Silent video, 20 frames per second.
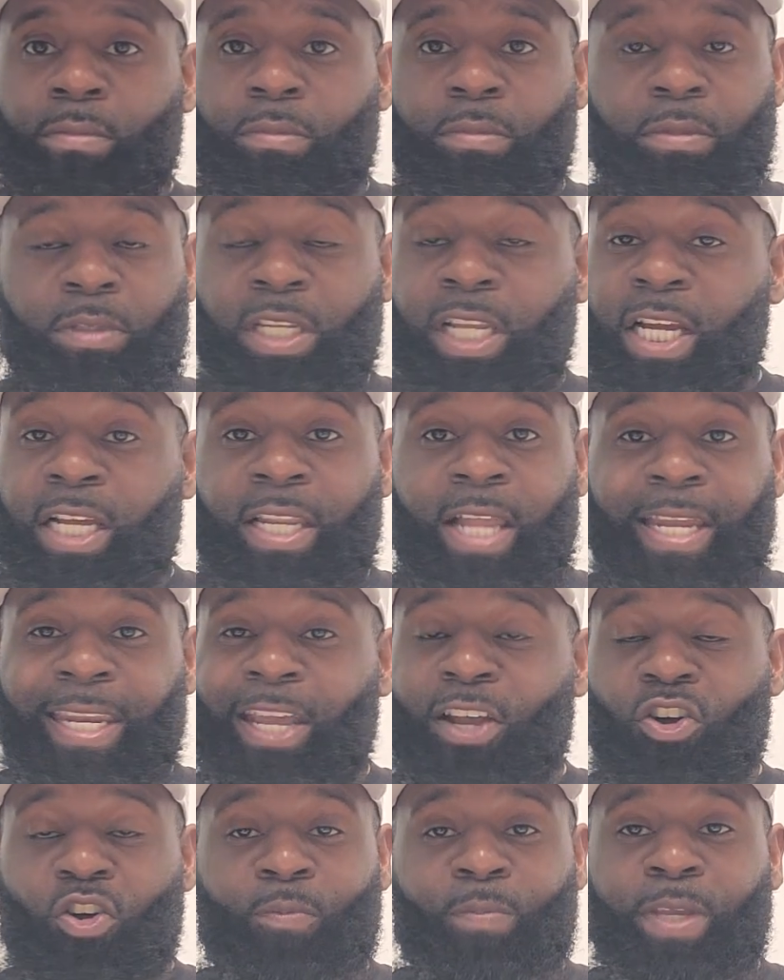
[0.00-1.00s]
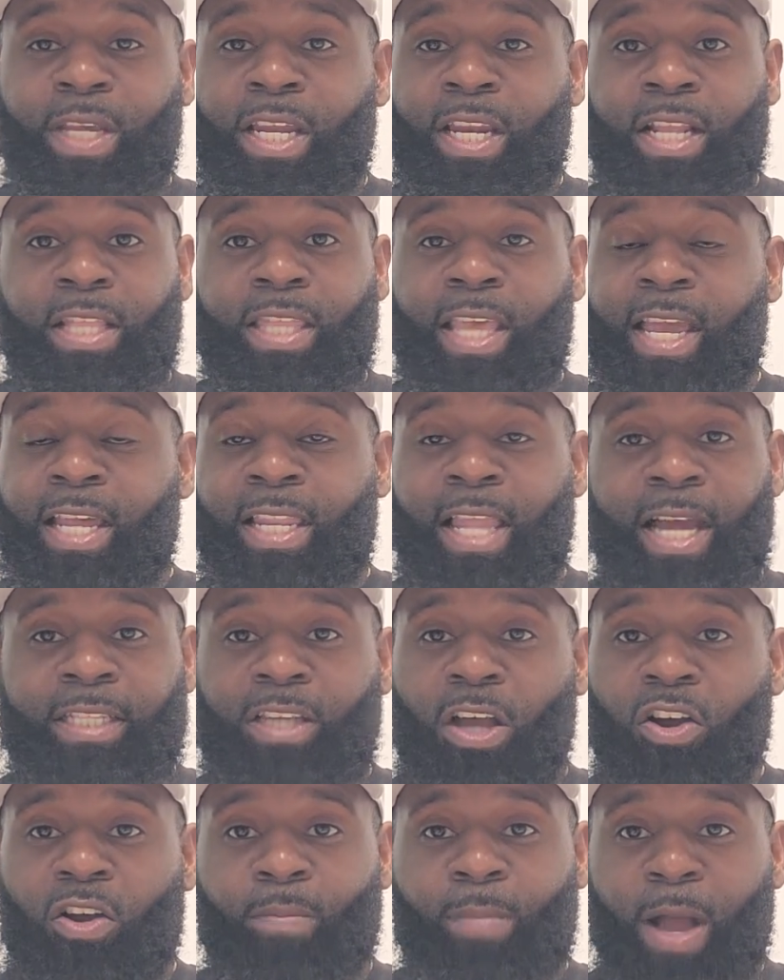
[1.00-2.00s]
looking like they're gonna be anything like
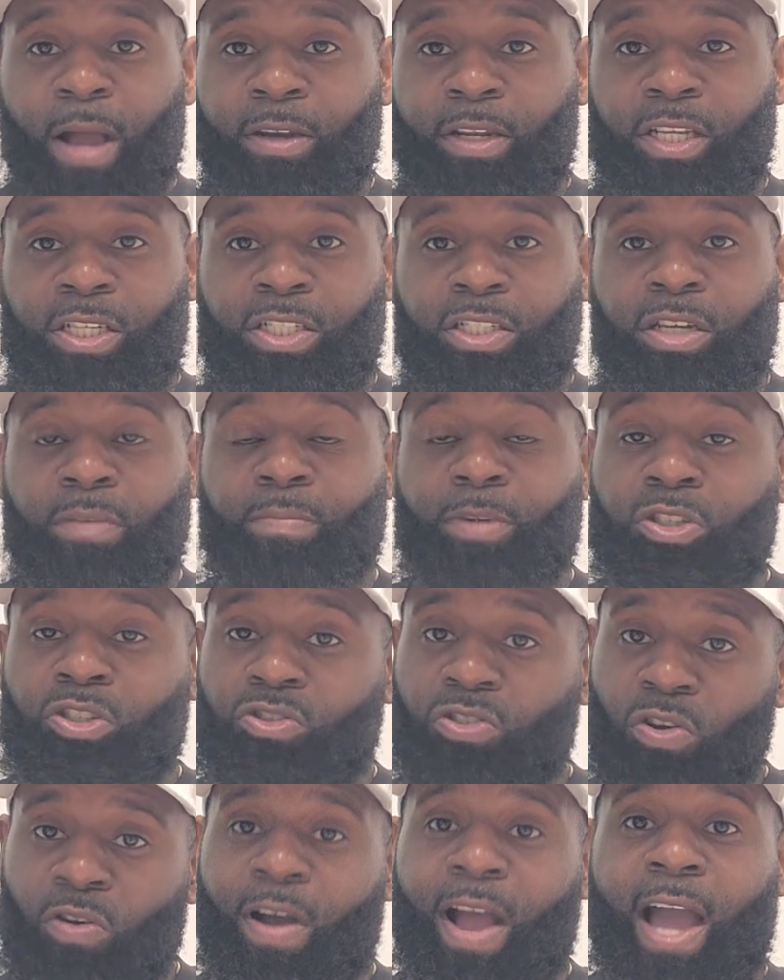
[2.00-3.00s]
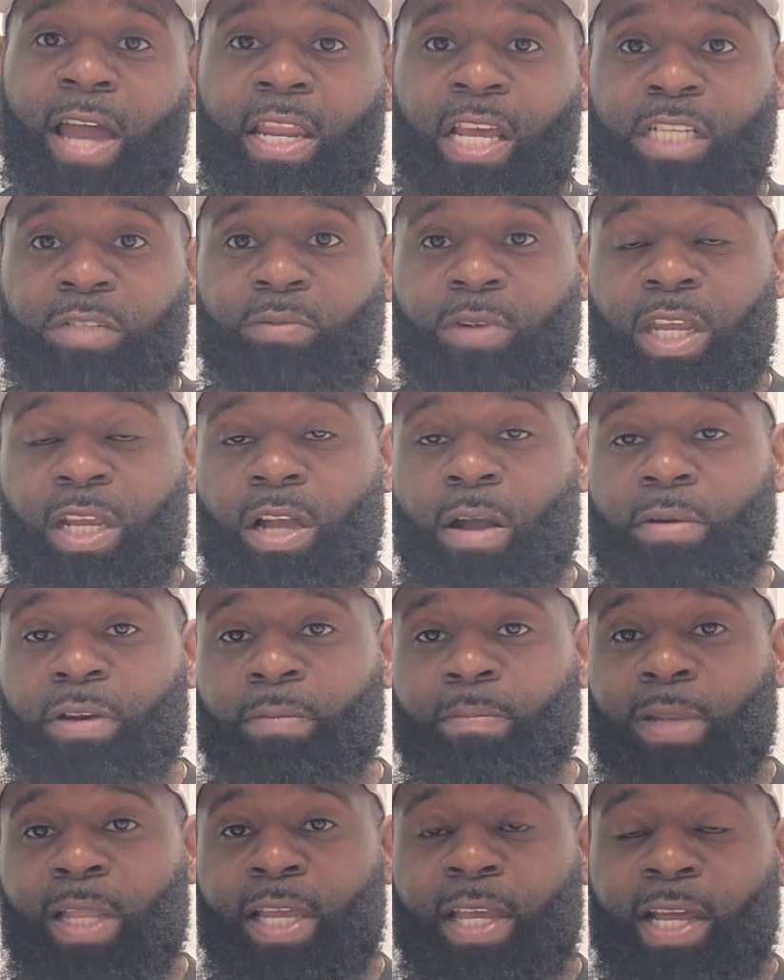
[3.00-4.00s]
talking about this year. But you know how it is when they come to
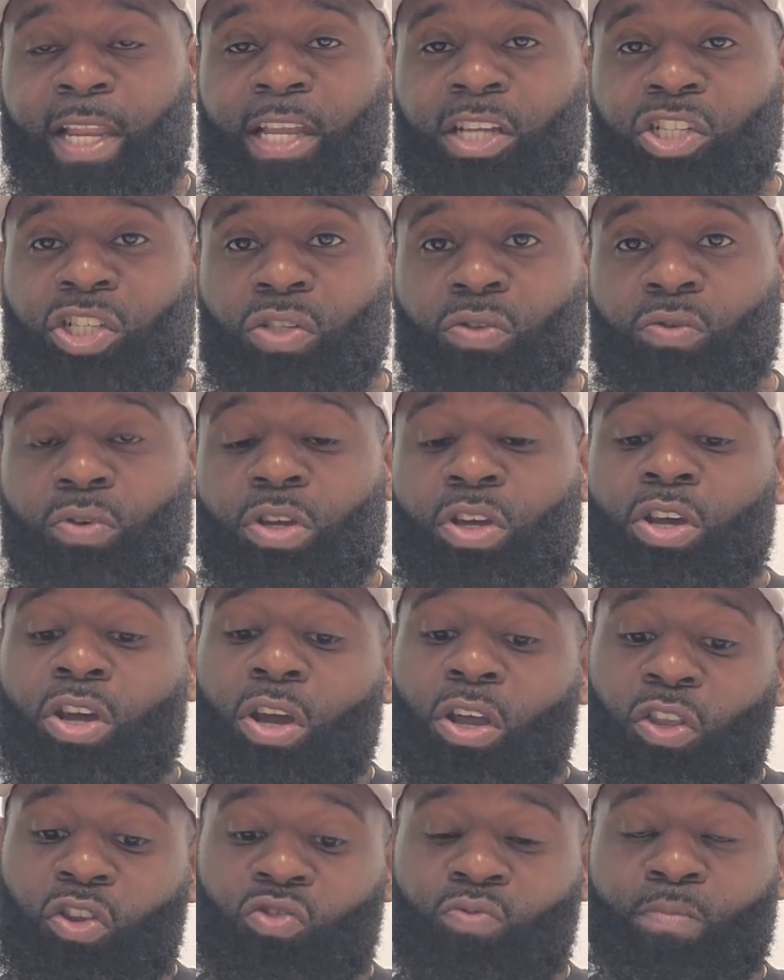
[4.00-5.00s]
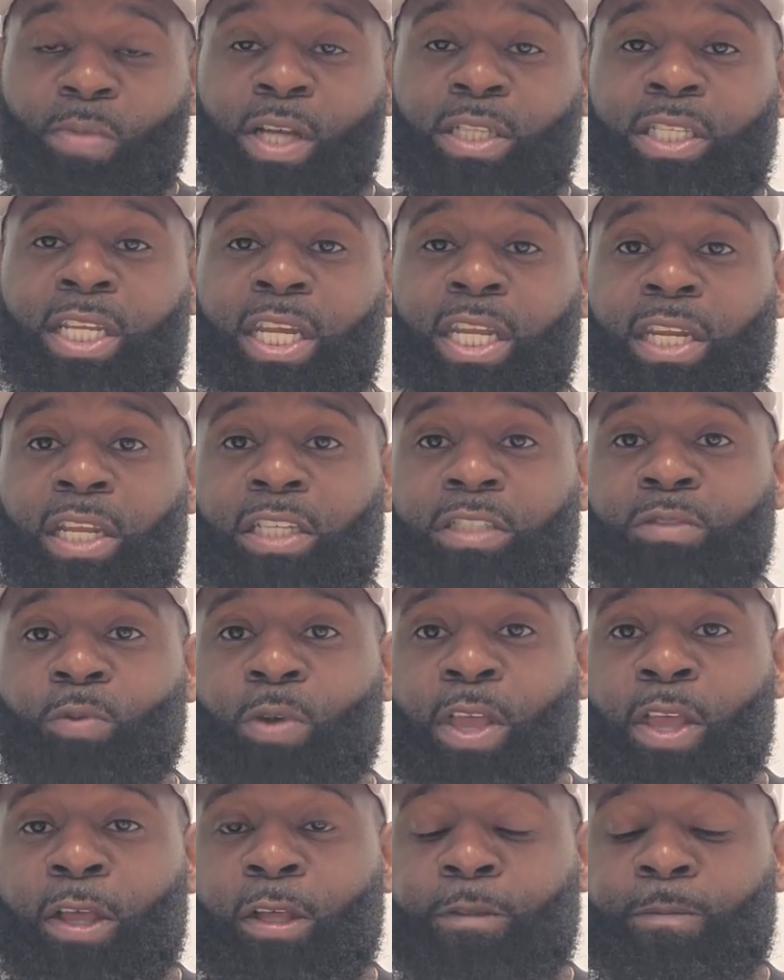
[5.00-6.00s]
play LSU. You must get this
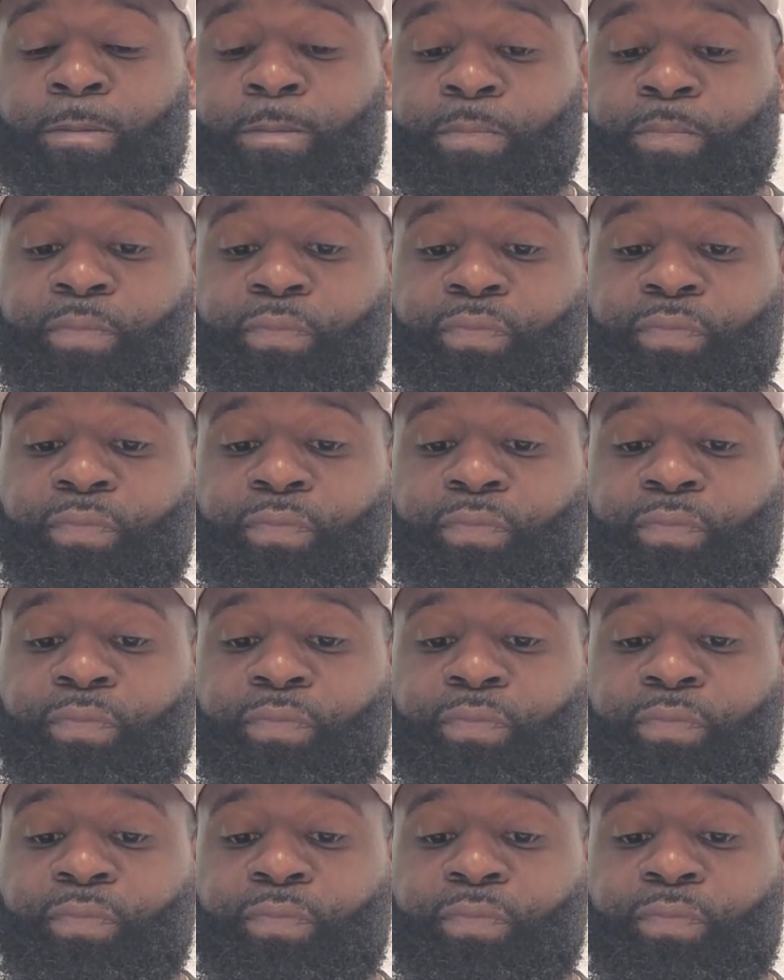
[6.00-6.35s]
win.